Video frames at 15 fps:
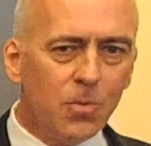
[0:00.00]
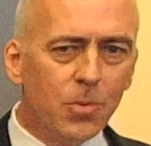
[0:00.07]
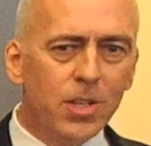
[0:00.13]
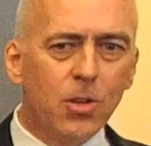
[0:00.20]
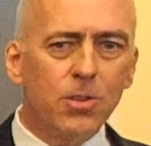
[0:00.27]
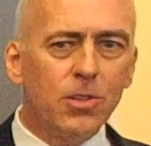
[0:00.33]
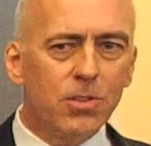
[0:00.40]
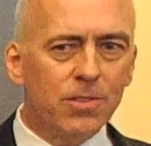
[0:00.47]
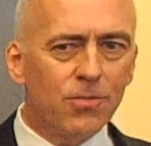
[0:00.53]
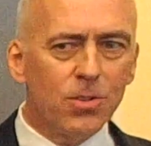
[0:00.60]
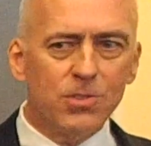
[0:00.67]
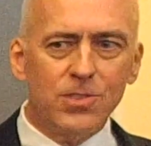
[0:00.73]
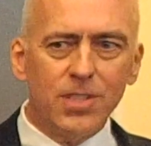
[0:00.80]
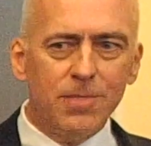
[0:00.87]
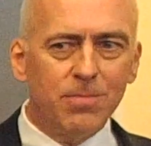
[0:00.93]
We know the
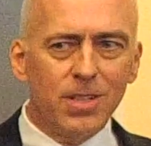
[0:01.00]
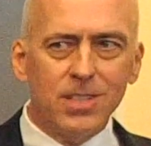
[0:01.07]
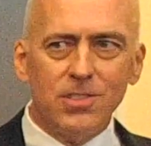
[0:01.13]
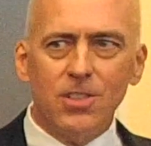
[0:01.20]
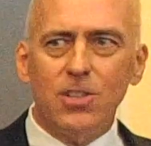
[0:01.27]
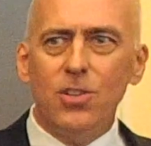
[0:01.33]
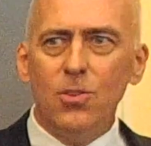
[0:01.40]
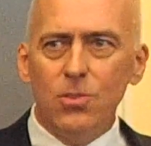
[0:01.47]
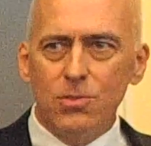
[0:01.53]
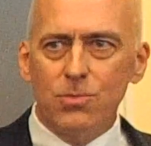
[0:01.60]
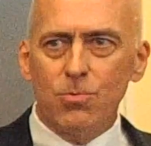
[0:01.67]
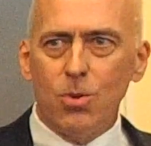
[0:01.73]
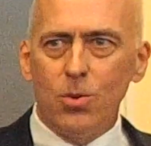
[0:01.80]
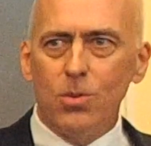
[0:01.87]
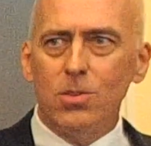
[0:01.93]
university plays a huge
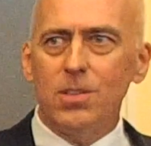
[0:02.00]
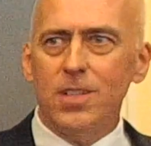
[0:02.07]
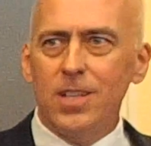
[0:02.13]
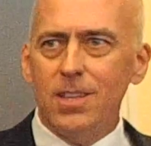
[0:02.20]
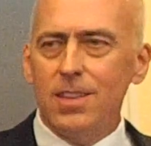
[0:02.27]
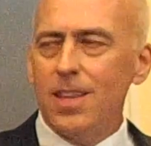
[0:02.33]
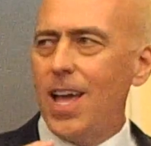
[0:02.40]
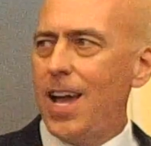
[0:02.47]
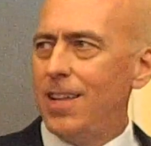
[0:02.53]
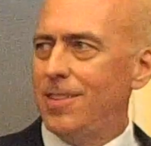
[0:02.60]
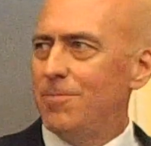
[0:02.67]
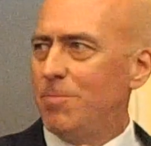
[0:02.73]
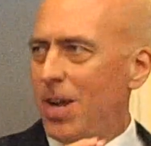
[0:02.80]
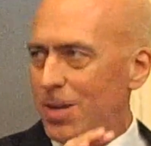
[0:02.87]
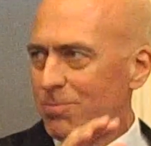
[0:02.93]
role in
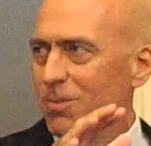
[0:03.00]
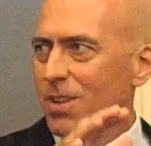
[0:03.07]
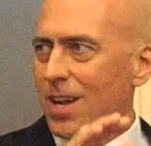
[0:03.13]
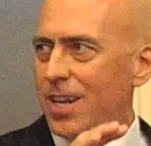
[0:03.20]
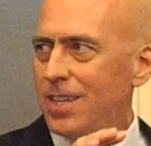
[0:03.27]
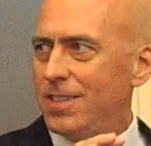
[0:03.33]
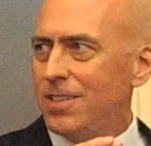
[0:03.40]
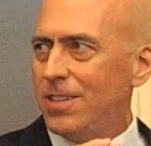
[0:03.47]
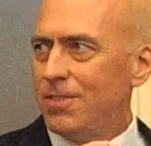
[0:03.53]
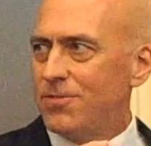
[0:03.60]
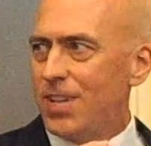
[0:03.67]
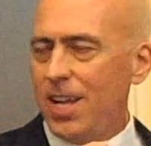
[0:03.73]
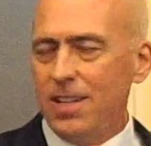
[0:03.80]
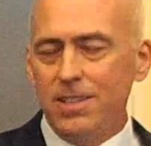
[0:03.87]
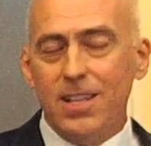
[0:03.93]
that pipeline of
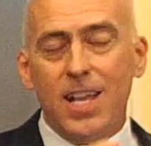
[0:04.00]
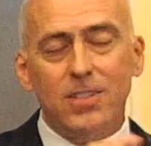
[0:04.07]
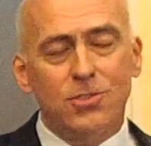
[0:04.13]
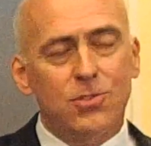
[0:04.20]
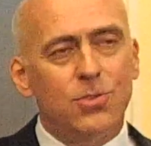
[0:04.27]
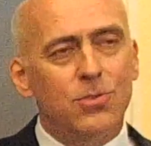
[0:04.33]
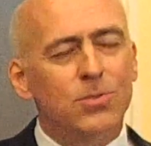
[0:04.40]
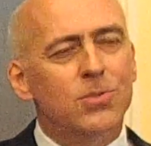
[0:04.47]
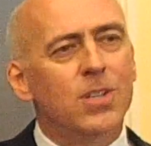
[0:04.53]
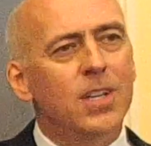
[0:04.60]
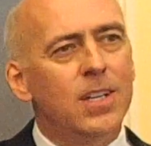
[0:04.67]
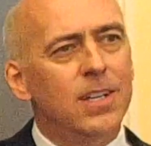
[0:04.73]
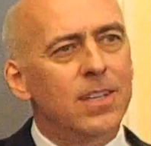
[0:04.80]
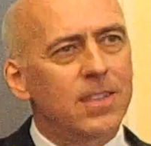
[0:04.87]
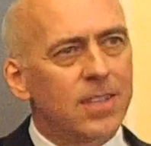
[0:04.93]
talent, as do
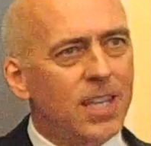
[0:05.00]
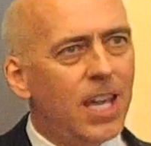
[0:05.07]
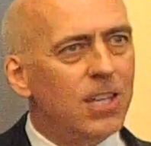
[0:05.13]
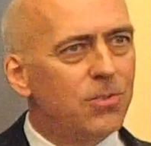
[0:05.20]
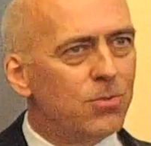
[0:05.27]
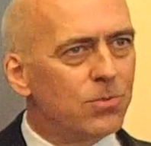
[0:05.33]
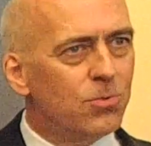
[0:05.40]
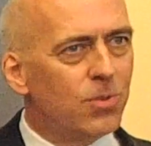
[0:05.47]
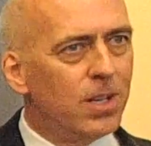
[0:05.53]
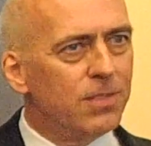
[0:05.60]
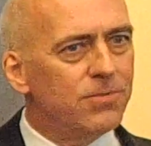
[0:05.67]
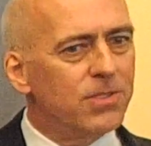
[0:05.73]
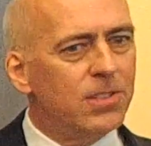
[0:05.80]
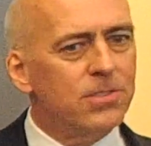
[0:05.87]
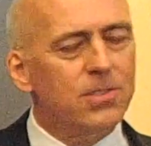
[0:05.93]
the K through
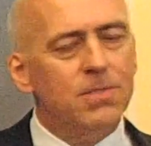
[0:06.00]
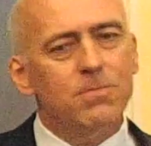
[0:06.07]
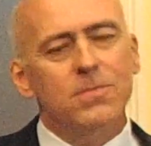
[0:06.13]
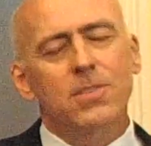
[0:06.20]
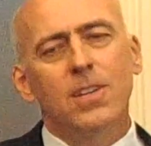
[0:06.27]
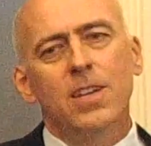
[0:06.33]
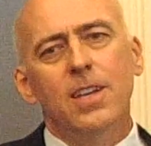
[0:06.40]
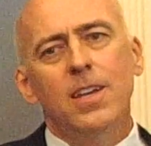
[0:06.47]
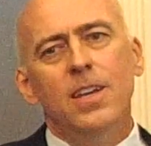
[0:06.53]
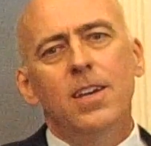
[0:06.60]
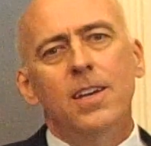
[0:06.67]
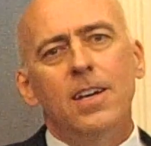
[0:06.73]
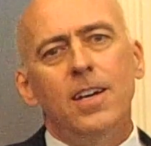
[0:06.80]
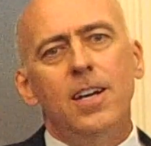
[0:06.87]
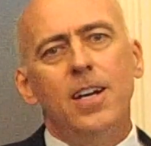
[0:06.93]
12 systems.
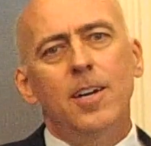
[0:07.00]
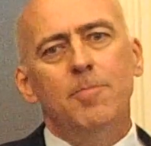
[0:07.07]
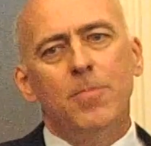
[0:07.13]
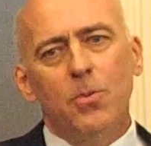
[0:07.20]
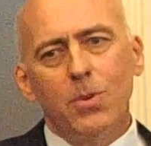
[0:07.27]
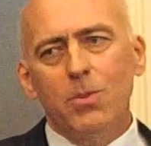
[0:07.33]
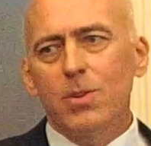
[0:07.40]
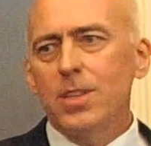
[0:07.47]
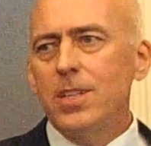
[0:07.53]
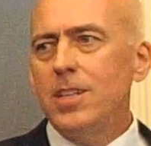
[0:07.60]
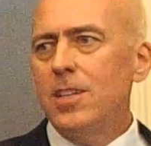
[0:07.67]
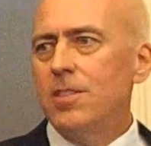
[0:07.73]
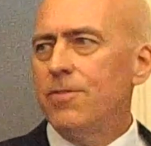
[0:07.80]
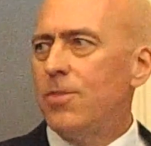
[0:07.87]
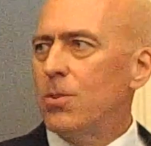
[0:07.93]
But we really
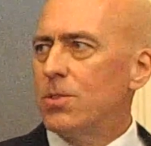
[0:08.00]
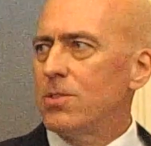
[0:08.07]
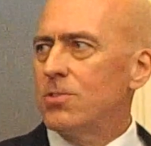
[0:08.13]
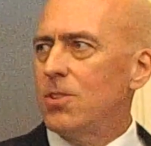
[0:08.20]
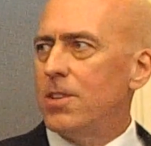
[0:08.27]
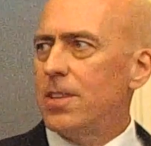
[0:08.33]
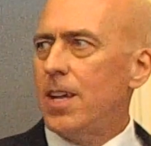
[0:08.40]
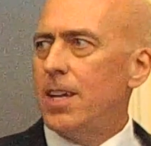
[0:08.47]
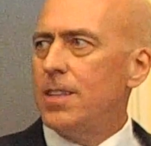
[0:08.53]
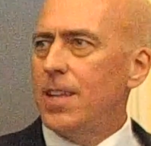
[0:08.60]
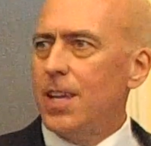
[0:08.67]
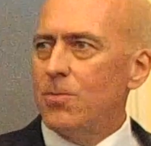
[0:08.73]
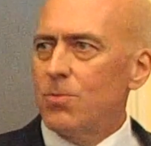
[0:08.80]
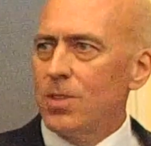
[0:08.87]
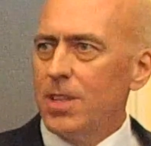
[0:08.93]
need to focus on that.
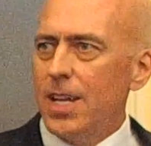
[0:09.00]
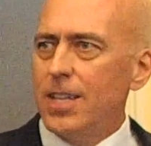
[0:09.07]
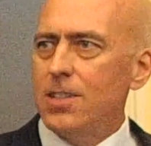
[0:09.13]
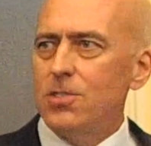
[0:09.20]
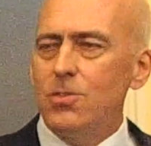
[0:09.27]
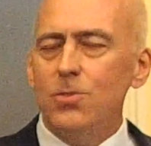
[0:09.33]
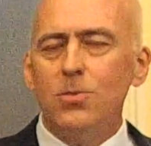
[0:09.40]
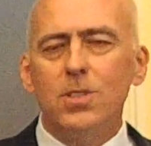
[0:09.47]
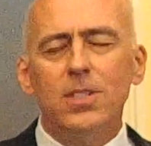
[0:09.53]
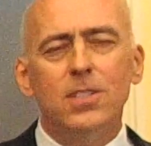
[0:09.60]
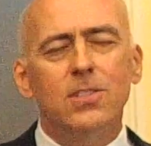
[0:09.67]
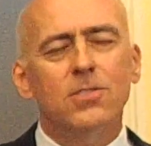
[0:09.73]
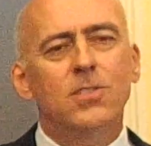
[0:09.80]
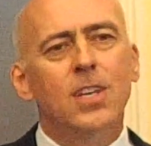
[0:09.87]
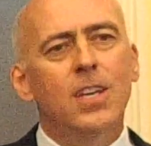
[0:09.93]
And related to it
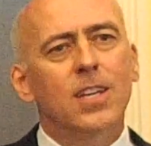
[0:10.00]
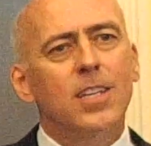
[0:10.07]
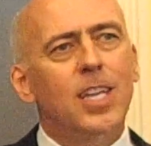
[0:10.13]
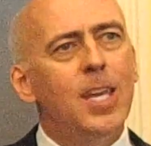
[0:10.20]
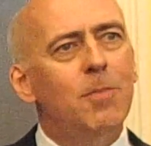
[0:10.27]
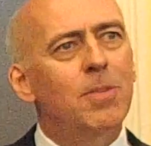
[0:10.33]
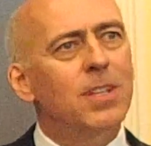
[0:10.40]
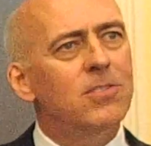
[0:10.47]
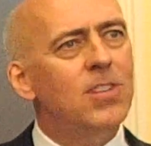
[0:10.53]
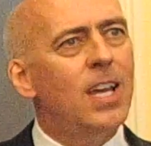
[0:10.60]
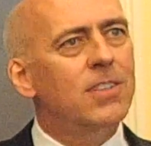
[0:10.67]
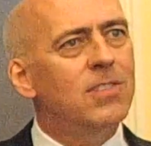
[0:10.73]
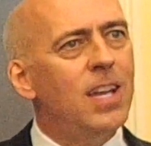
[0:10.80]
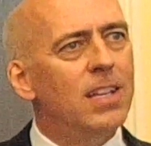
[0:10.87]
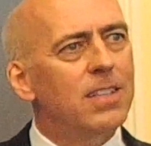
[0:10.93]
is keeping
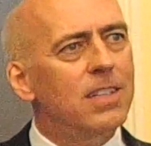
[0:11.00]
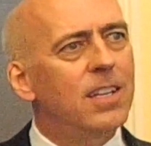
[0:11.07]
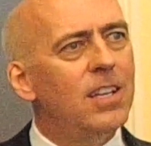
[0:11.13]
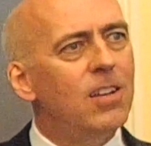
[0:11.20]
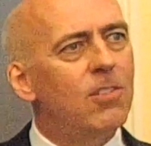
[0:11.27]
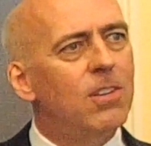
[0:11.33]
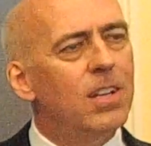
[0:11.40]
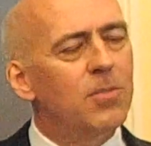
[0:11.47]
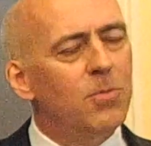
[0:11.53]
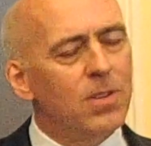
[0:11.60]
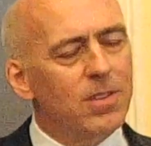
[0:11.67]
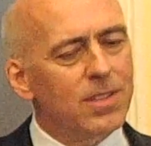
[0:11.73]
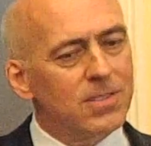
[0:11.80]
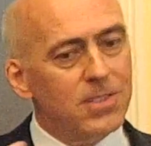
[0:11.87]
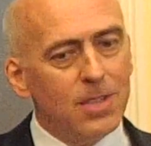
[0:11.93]
tech talent here. And
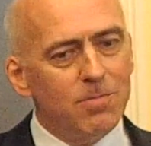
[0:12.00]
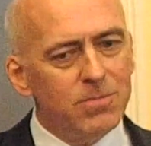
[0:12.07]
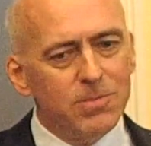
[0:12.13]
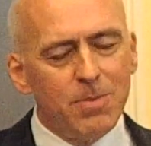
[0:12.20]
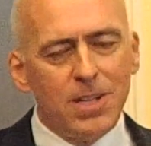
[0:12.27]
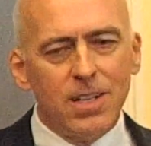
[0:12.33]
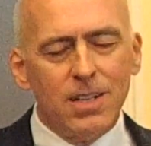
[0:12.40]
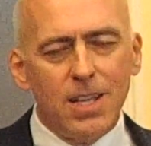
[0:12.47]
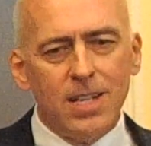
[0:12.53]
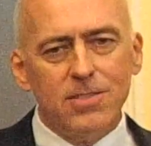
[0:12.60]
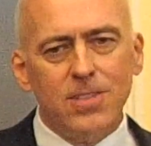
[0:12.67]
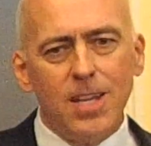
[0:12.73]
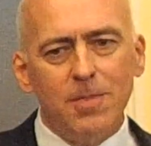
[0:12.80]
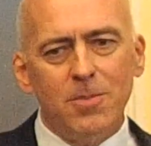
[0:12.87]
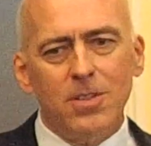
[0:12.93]
one of the things I'm spending a lot of
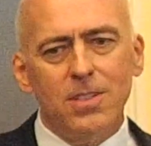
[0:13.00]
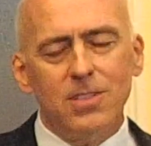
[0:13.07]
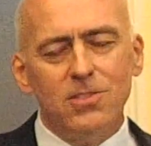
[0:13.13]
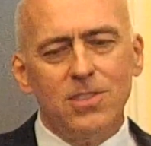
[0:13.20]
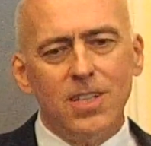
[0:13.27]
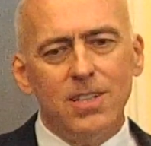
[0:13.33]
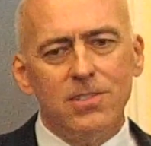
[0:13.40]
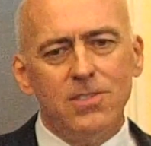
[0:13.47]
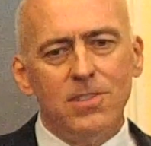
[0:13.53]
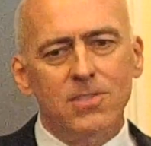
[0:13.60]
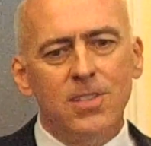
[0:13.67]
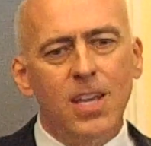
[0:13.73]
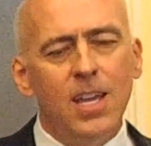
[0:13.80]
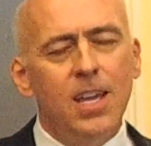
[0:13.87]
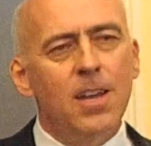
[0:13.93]
time on these days
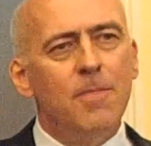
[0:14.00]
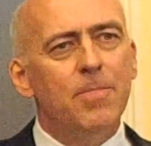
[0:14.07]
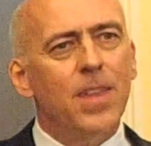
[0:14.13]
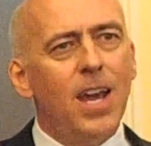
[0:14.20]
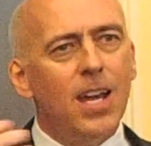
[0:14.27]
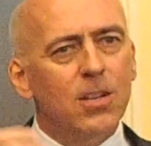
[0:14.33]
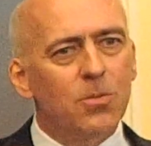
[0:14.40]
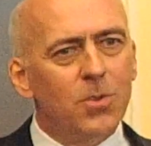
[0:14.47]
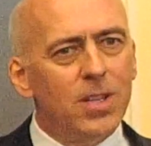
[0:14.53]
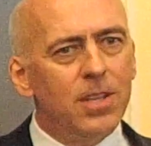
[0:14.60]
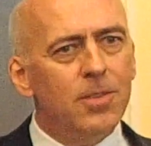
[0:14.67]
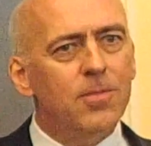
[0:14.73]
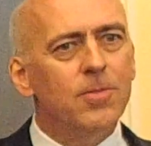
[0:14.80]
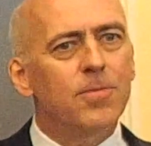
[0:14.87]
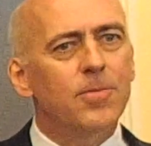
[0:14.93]
is how do
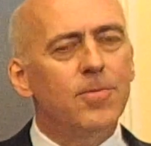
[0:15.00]
we